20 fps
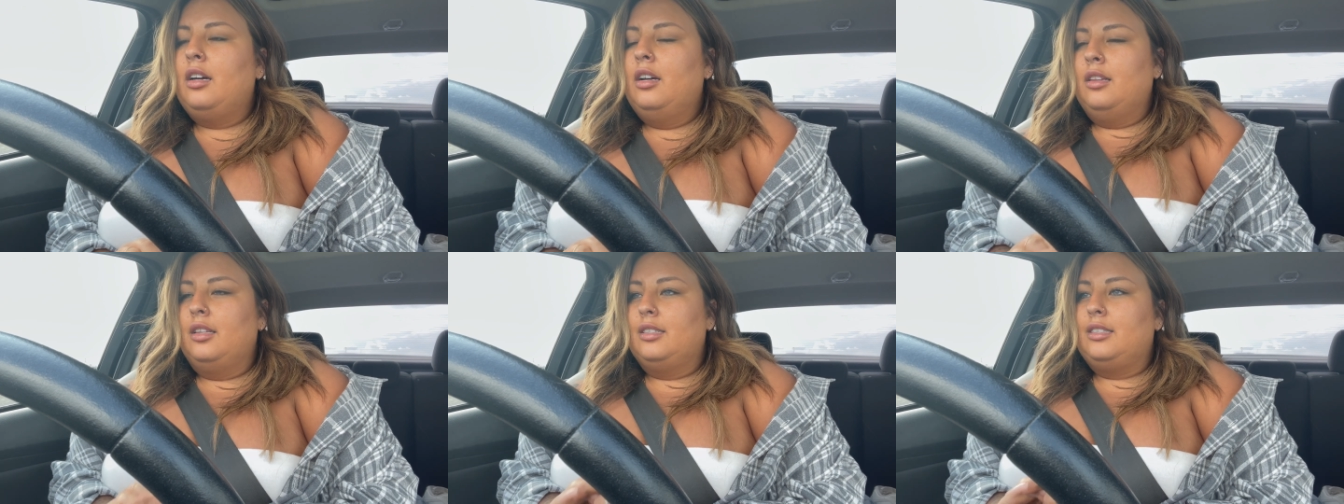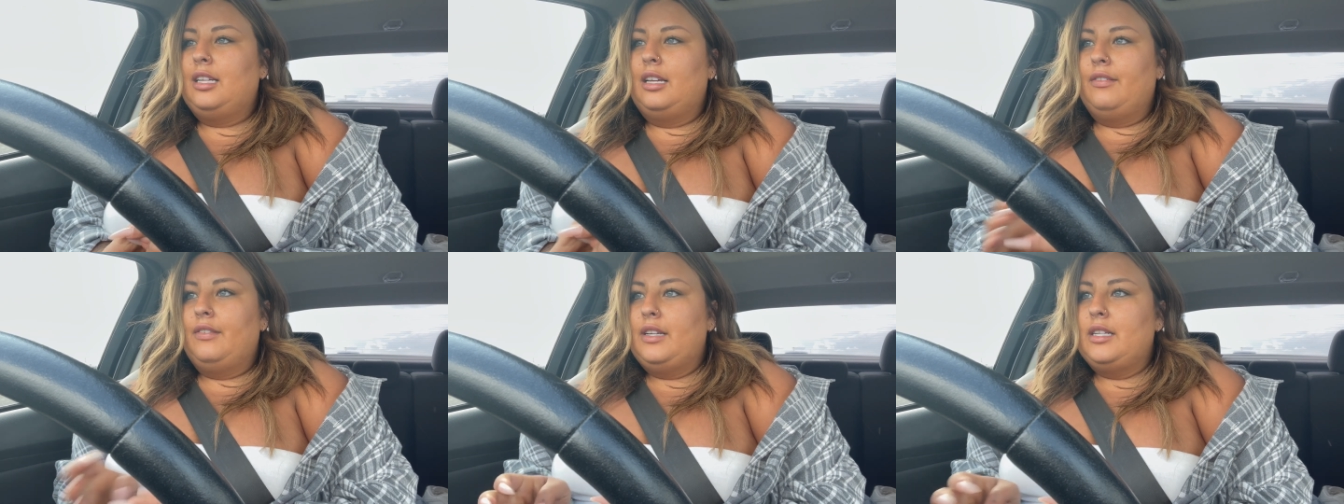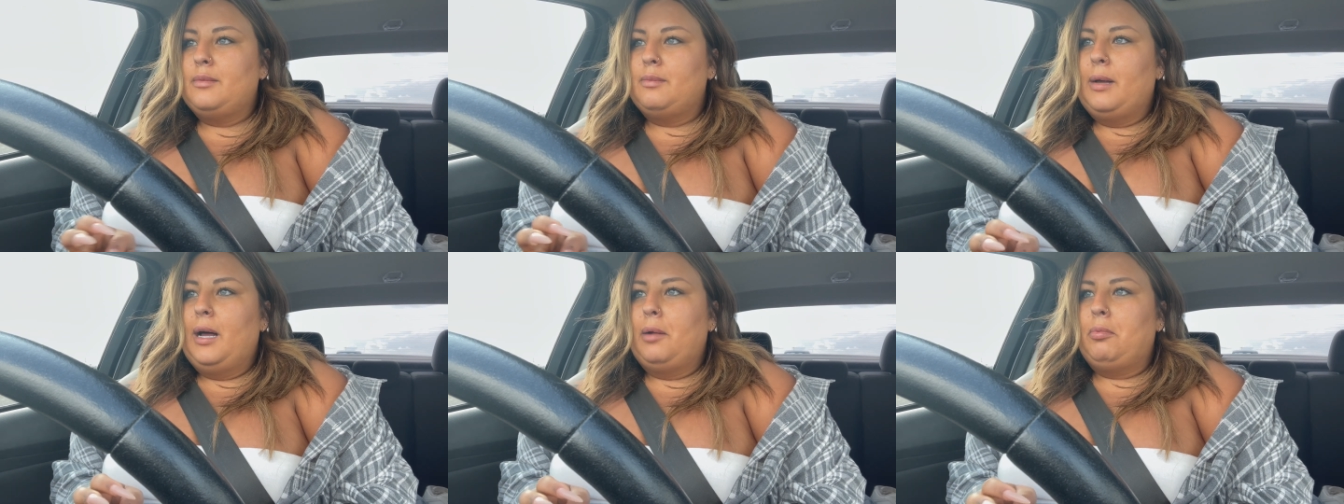the T
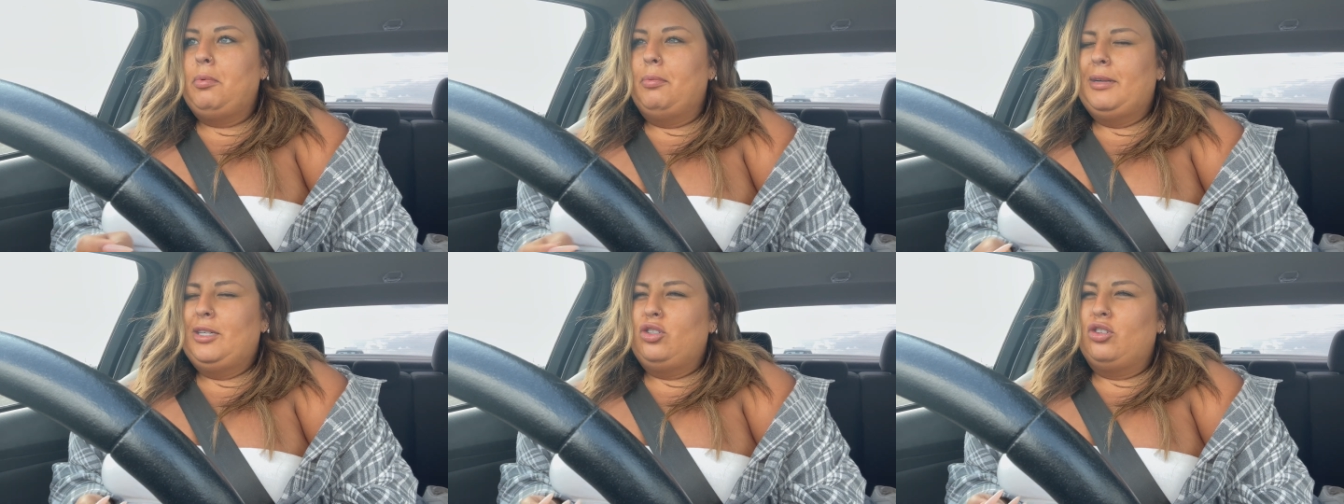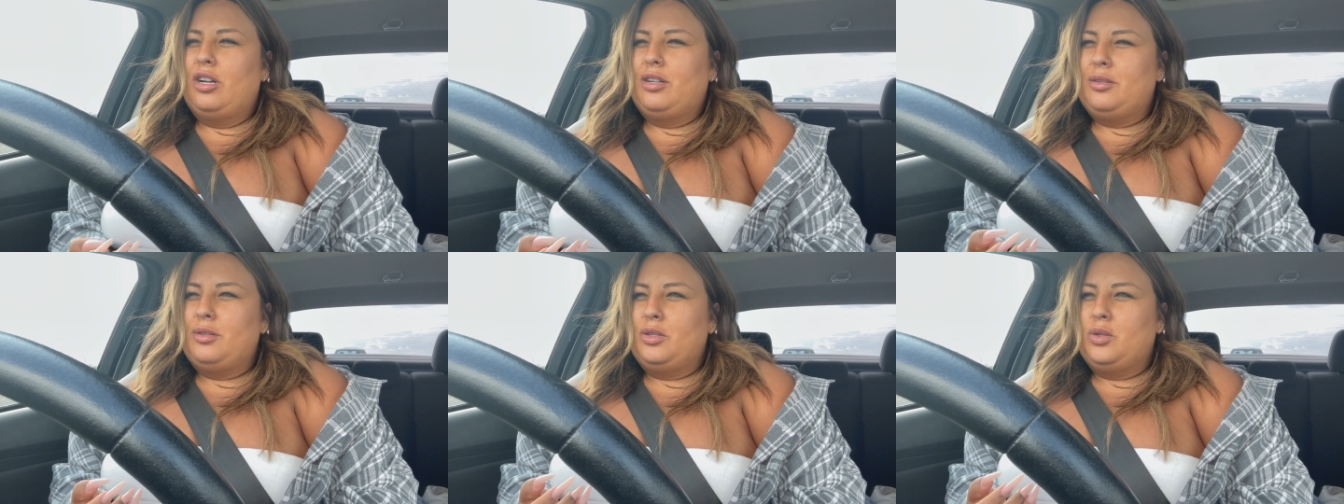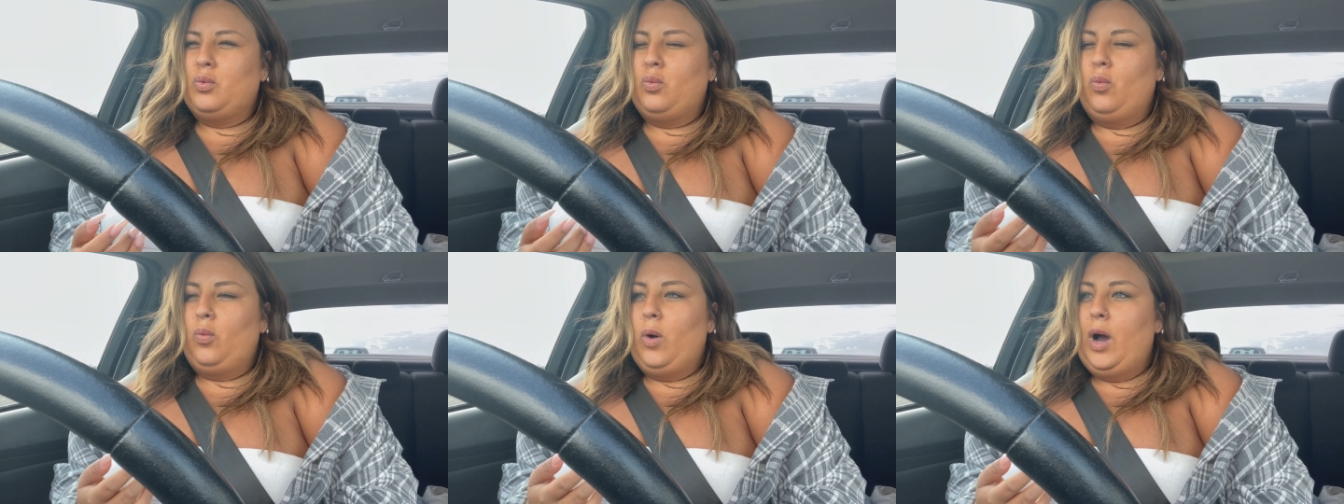V's black, but my dresser's
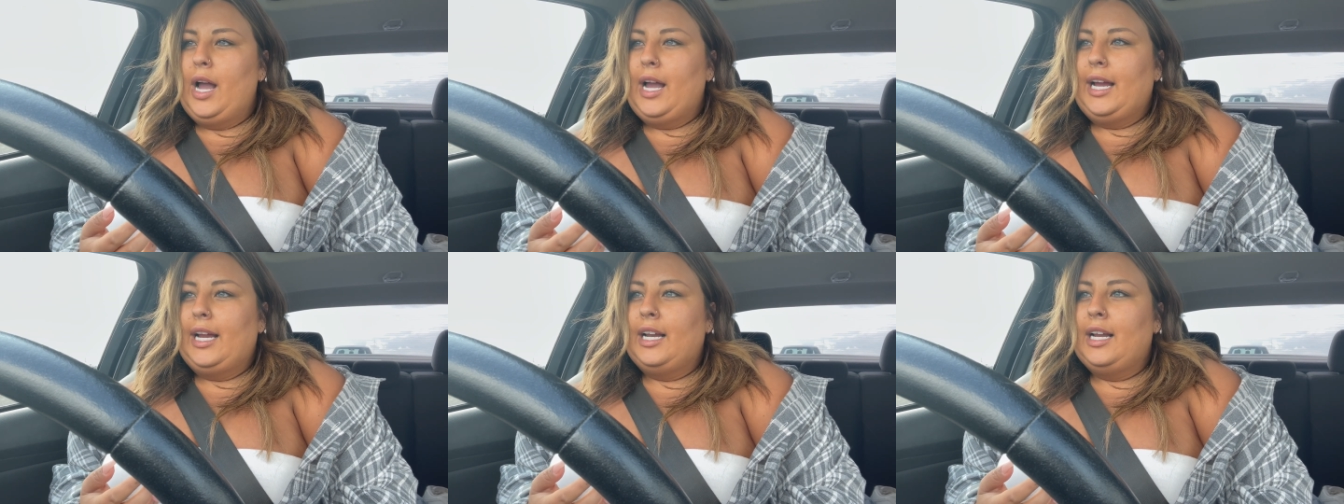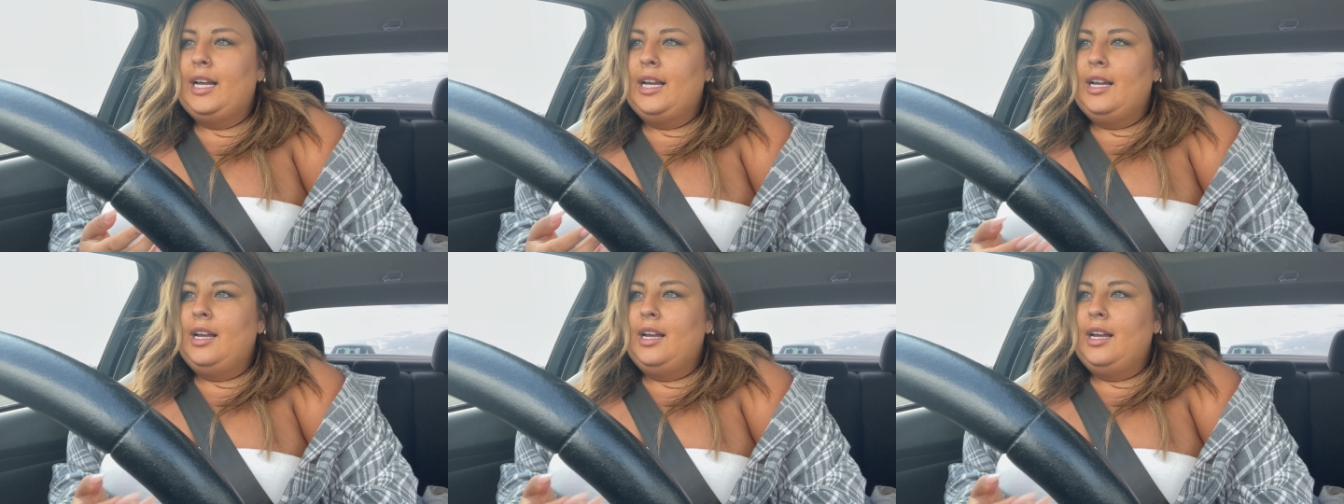white.